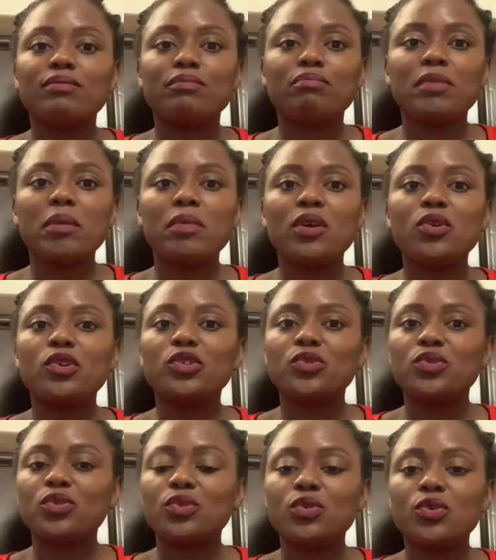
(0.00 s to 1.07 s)
maybe go to
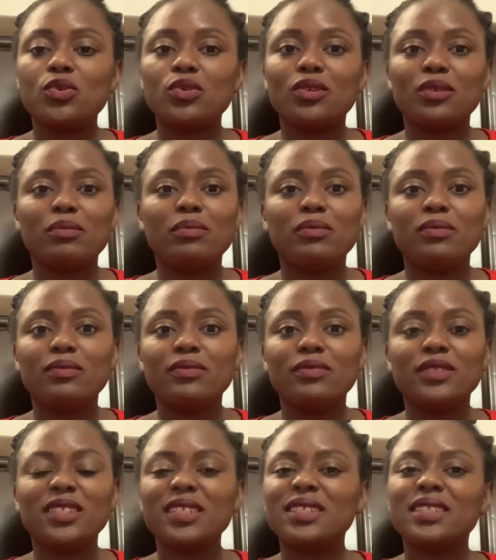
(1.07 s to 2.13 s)
school, or
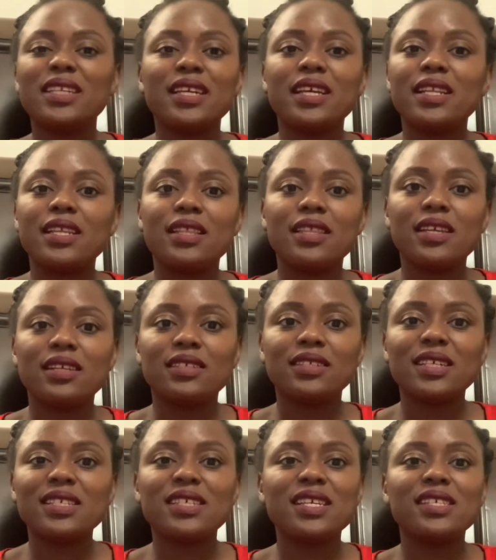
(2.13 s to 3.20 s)
just say anything,
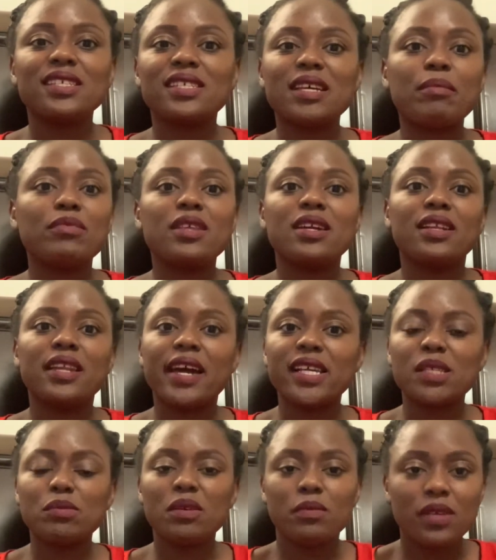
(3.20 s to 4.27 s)
just say something nice.
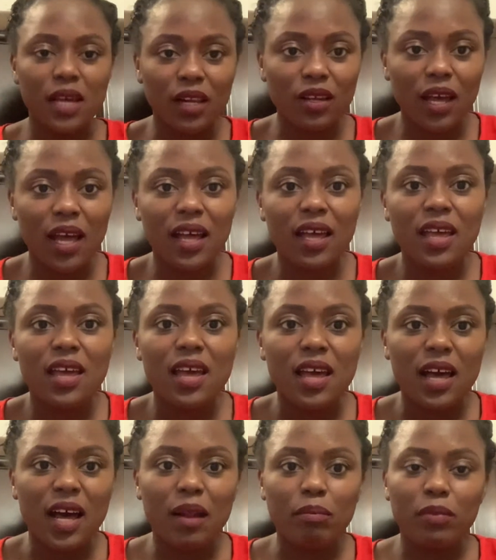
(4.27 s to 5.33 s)
Maybe
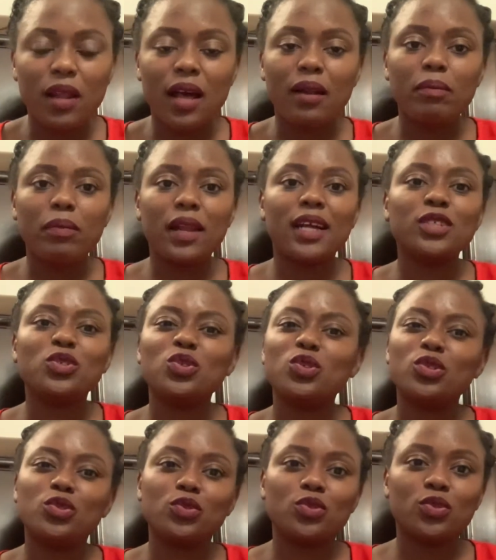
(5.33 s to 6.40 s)
I'll plan to go
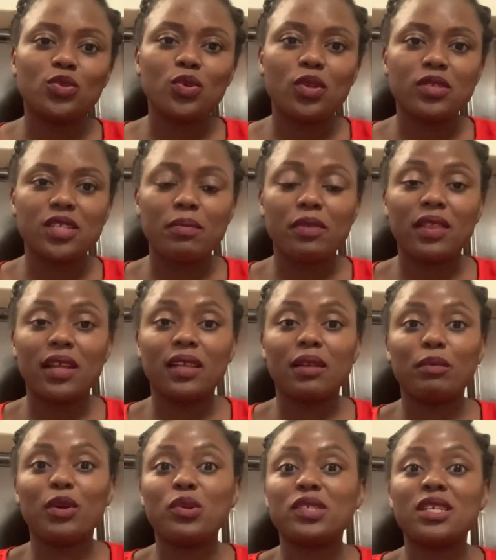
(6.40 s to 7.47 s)
to school or something like that,
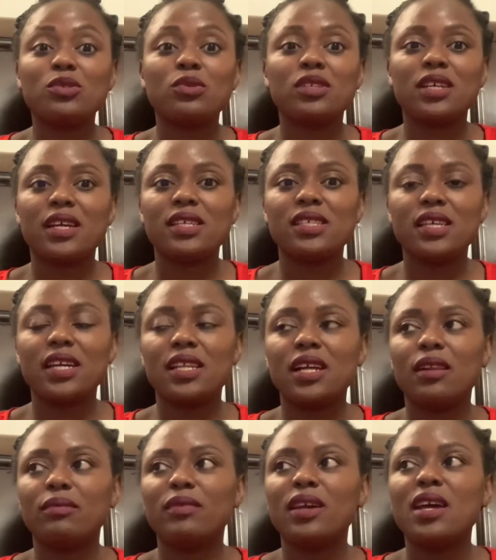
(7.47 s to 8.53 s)
because that's what I said.
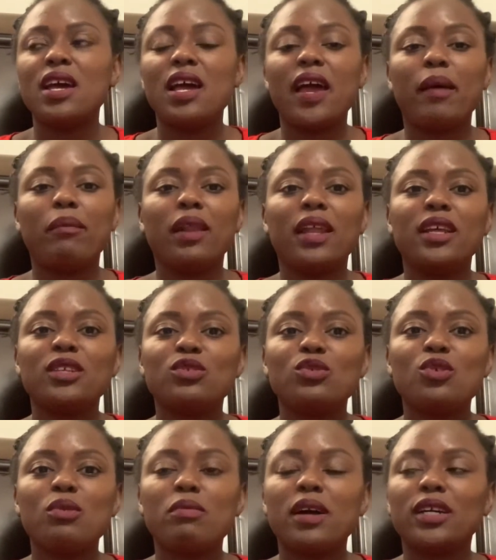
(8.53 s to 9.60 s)
I'm planning to
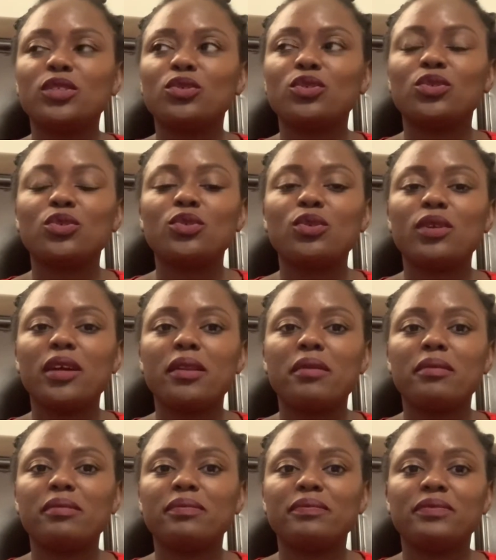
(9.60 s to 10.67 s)
go back to school and,
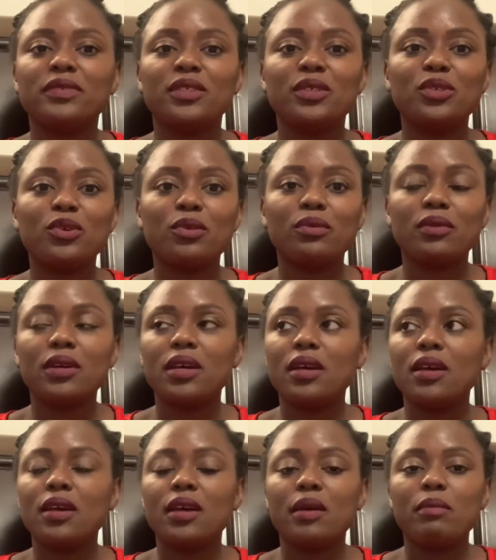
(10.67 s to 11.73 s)
you know,
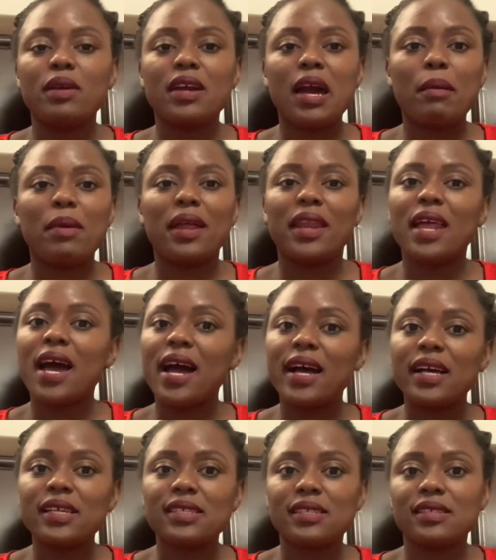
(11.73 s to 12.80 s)
become a
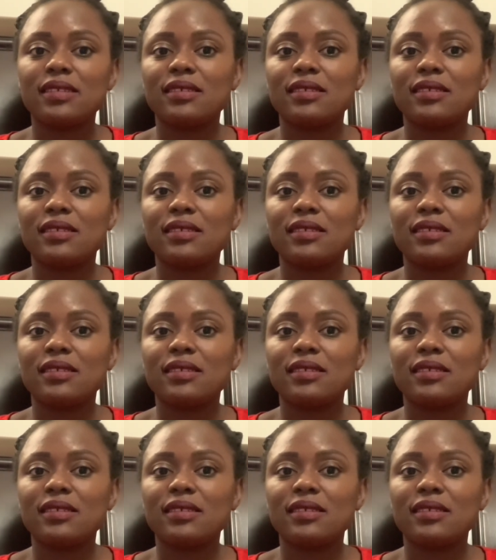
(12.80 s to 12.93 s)
nurse.